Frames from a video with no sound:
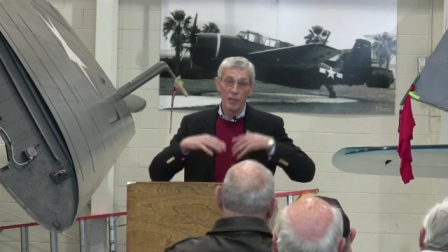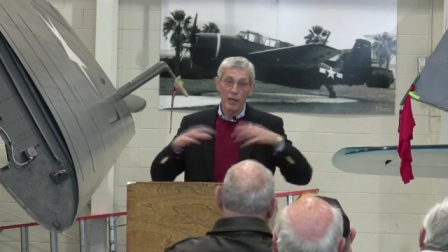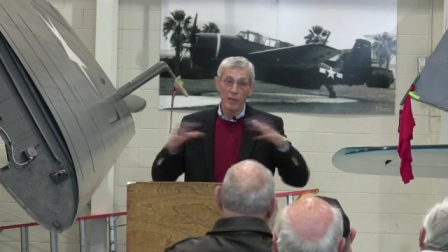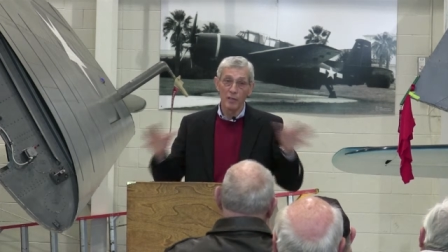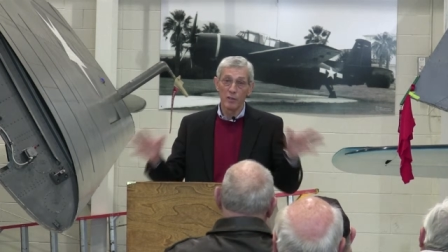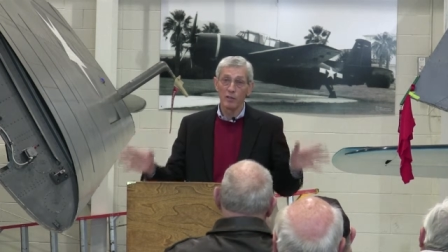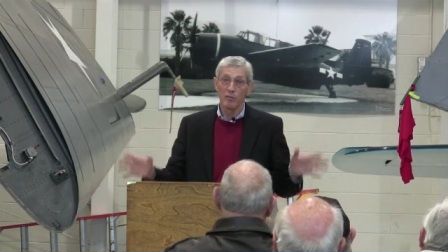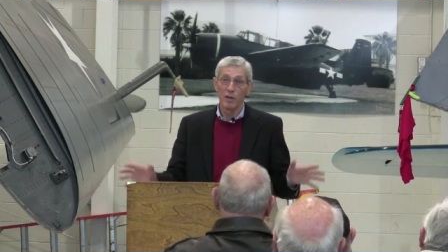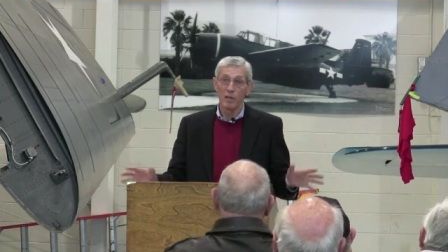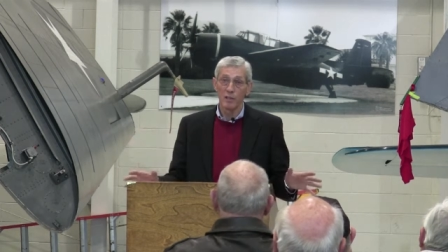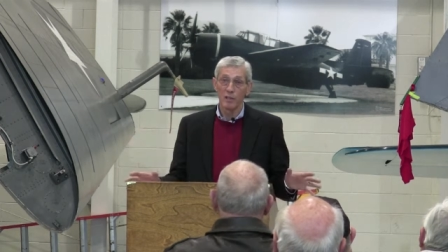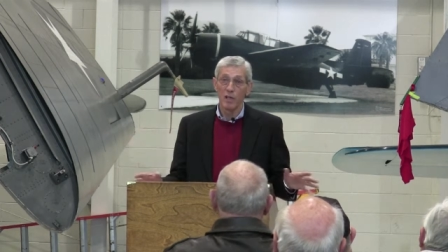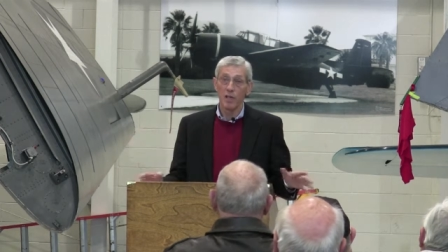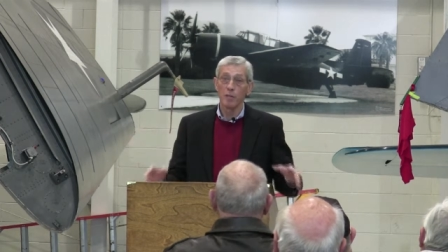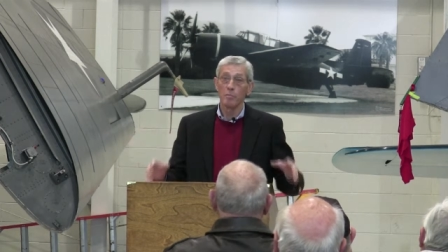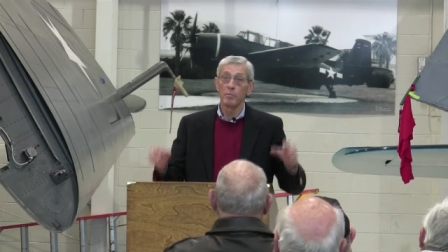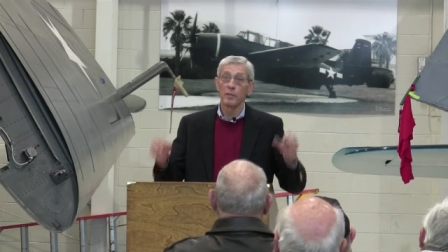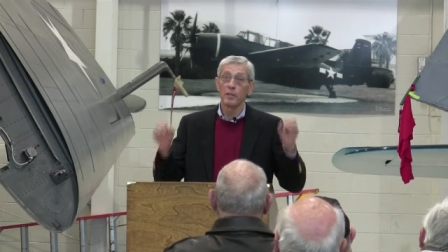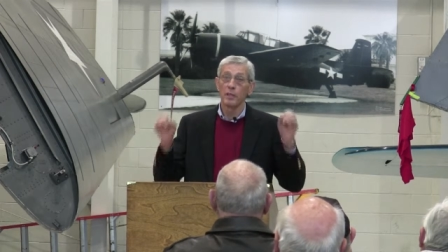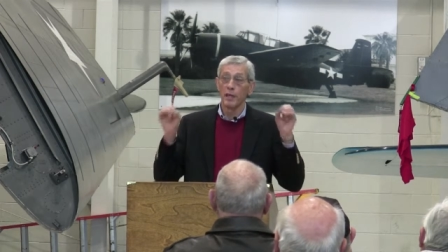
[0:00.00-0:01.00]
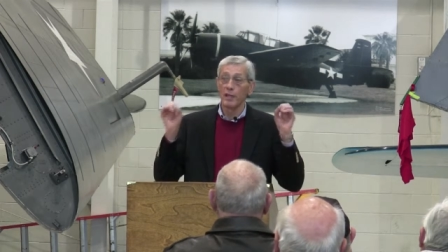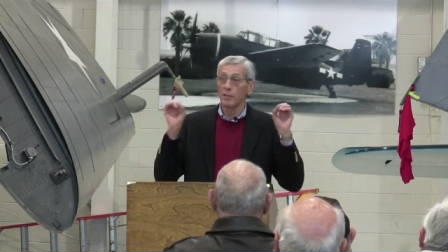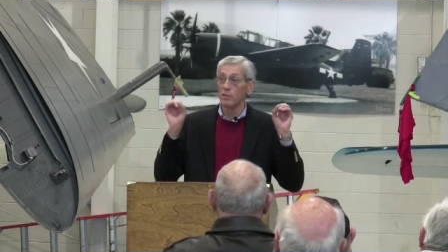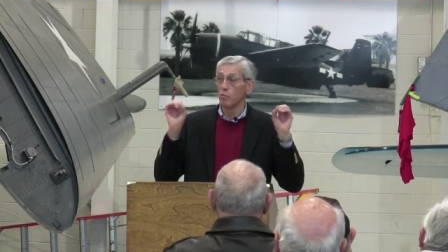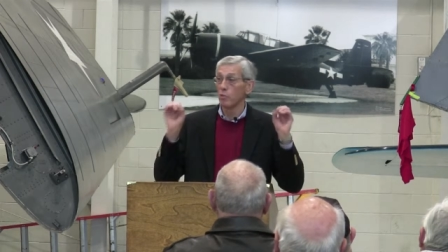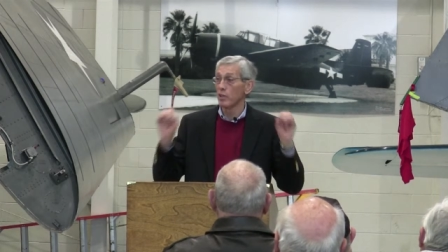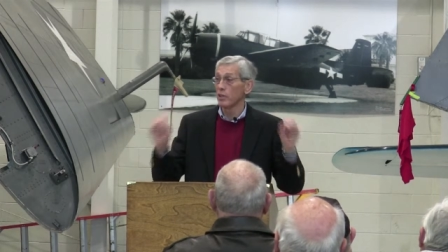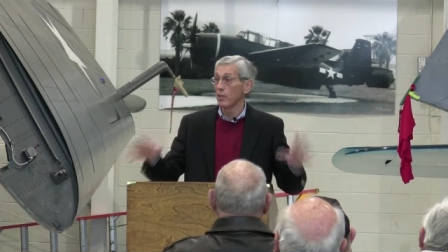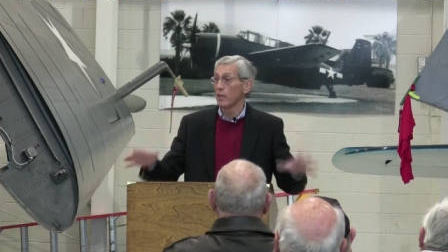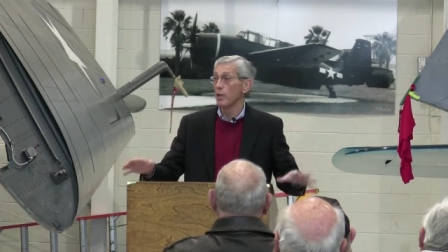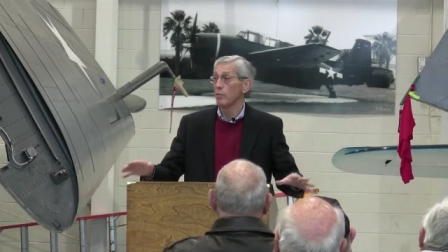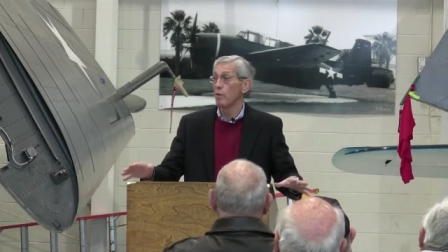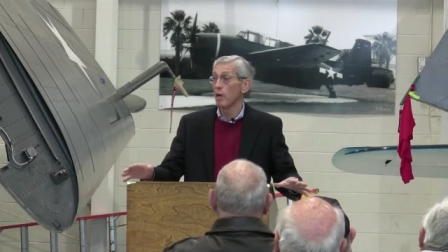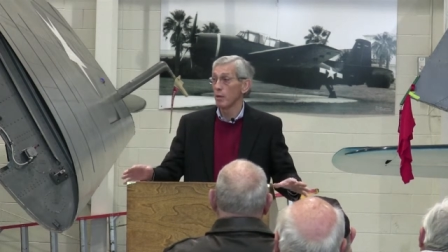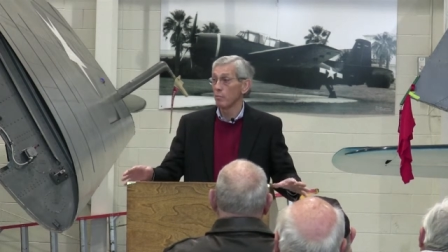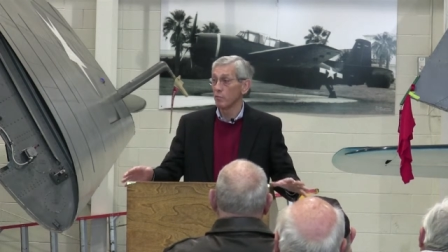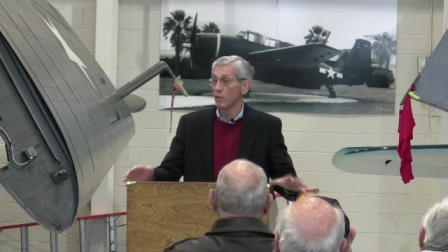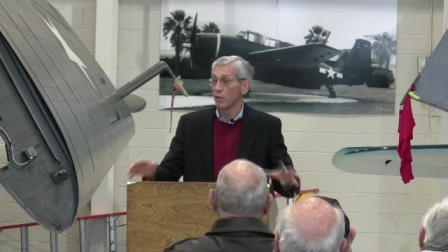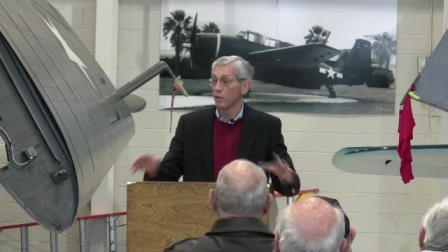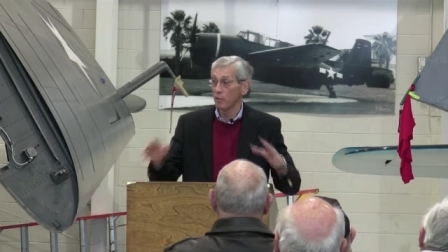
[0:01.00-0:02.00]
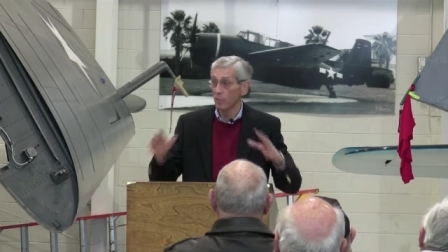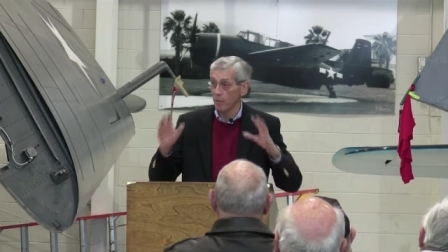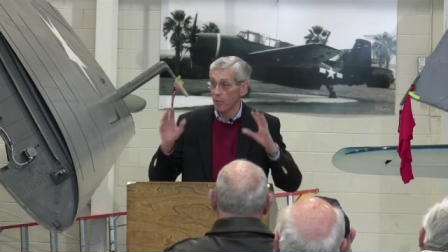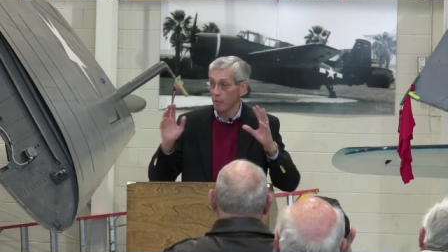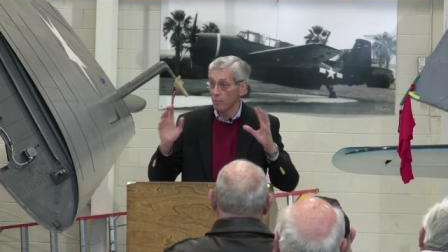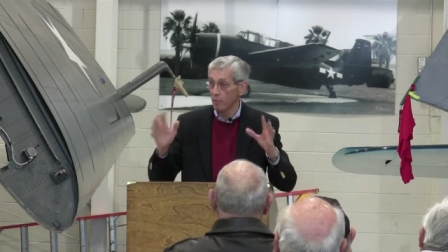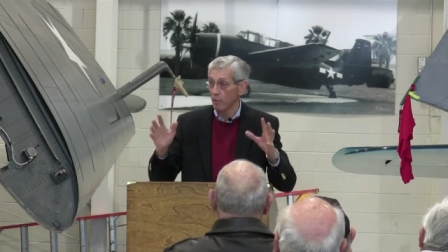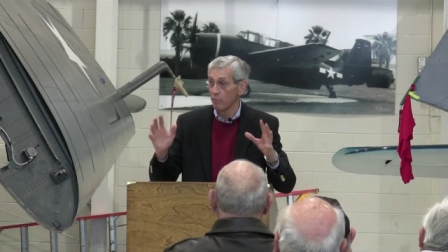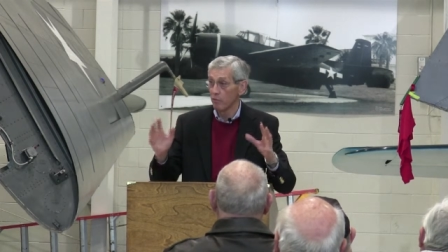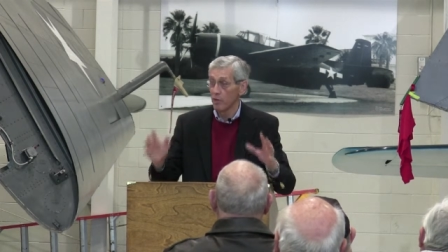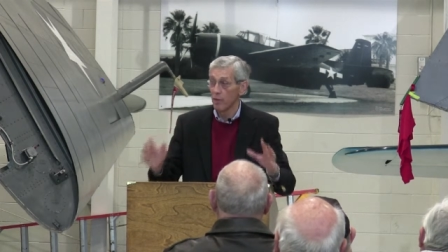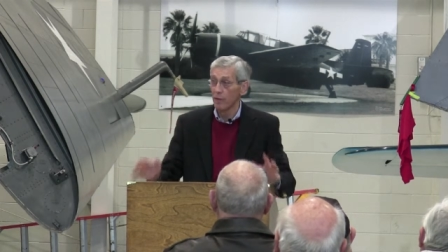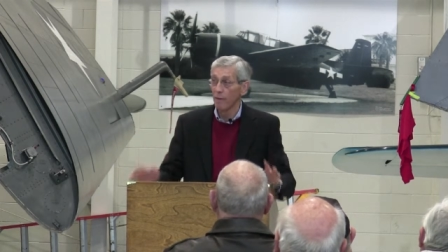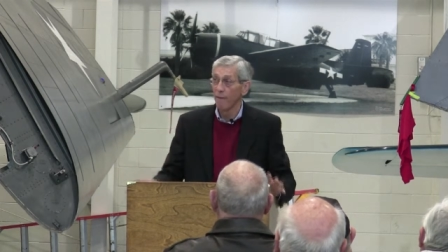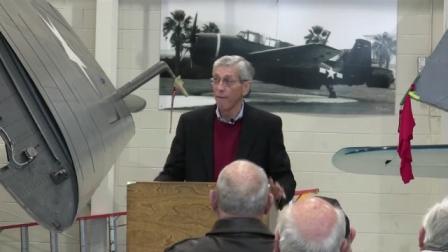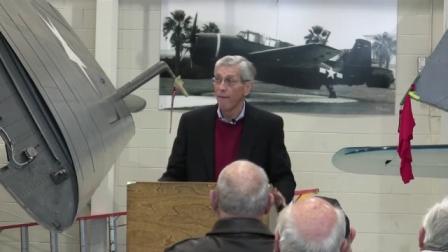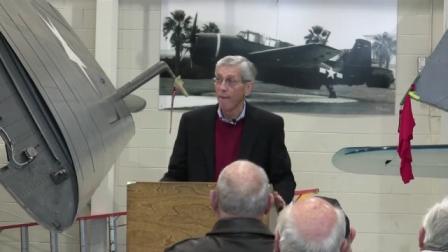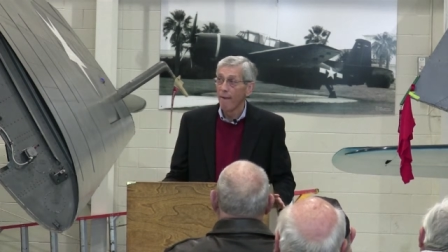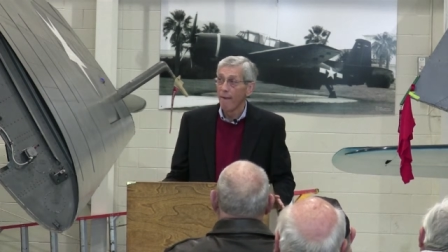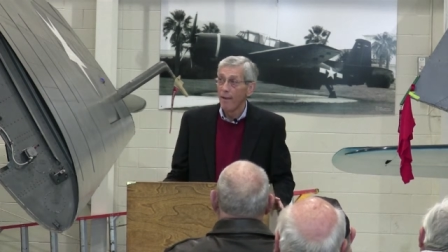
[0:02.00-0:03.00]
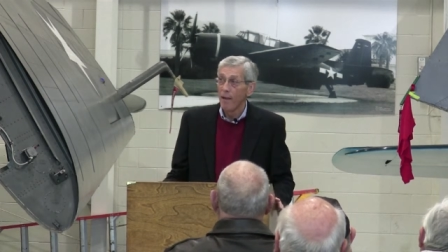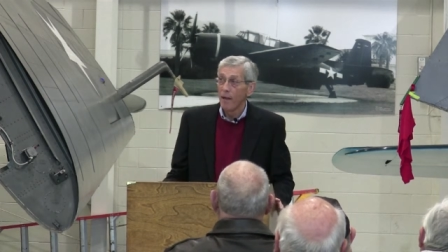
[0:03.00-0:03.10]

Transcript: standard rescue in case one came up. You have to be up and ready.